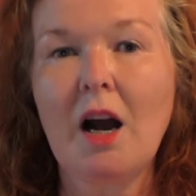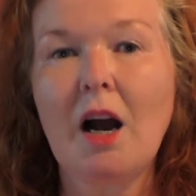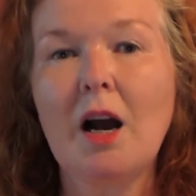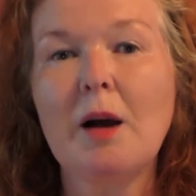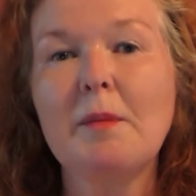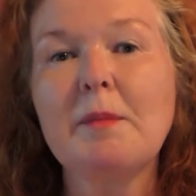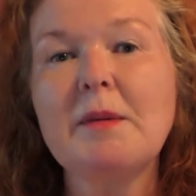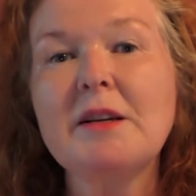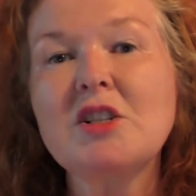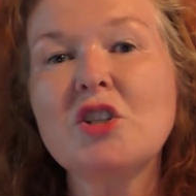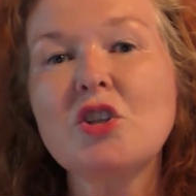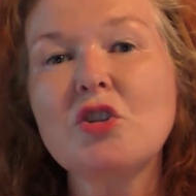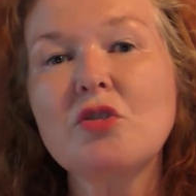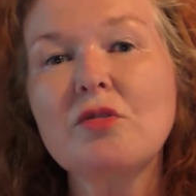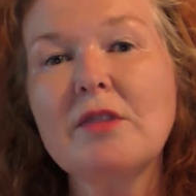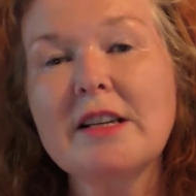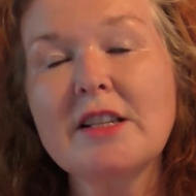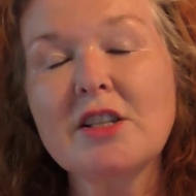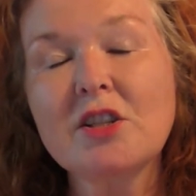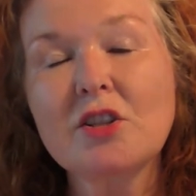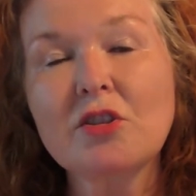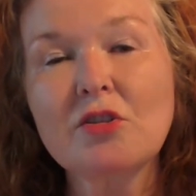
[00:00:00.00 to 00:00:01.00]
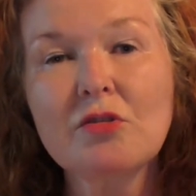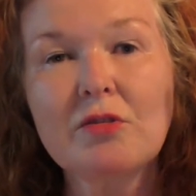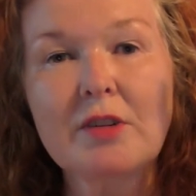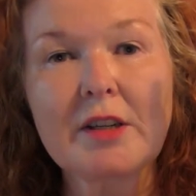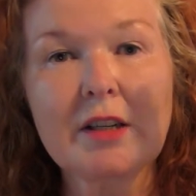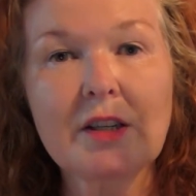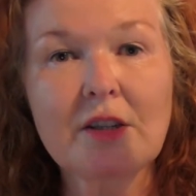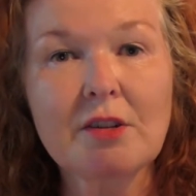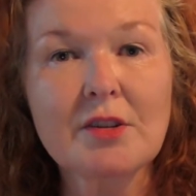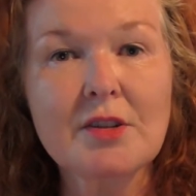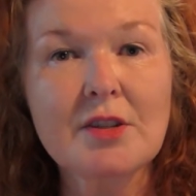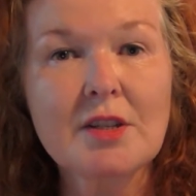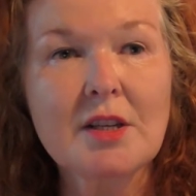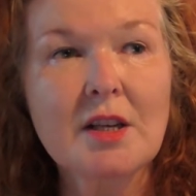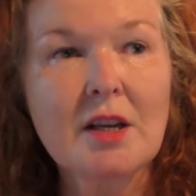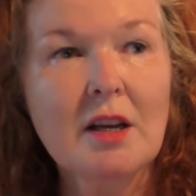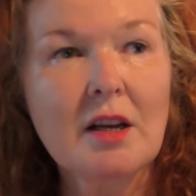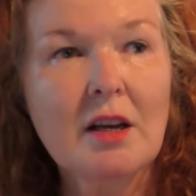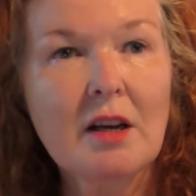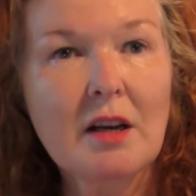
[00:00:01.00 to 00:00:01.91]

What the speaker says: Are my stress triggers